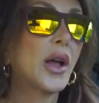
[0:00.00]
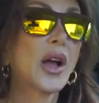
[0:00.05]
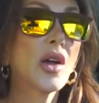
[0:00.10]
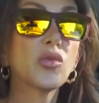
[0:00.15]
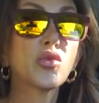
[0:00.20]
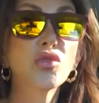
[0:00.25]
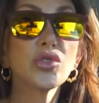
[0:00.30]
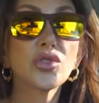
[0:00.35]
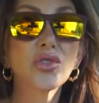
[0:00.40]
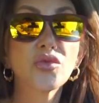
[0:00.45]
I
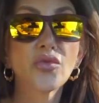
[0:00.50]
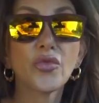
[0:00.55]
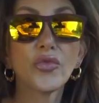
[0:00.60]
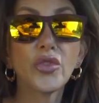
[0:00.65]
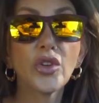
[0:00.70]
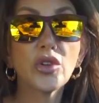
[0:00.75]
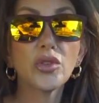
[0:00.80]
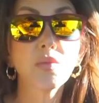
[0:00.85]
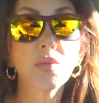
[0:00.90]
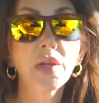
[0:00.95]
was
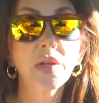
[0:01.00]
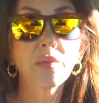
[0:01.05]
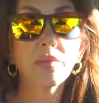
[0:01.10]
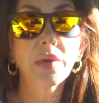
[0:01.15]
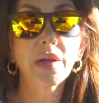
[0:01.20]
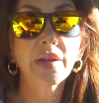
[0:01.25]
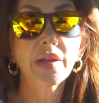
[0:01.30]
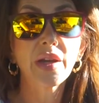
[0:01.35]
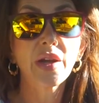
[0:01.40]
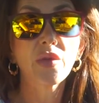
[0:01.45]
filming
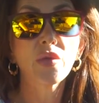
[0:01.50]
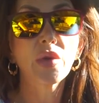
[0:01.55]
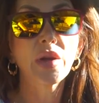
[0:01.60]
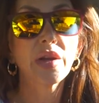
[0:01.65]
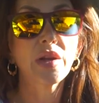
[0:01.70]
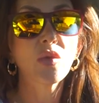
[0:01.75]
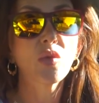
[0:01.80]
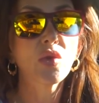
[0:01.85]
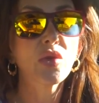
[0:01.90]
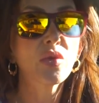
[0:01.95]
my Get
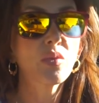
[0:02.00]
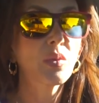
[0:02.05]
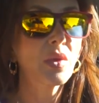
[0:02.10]
Ready With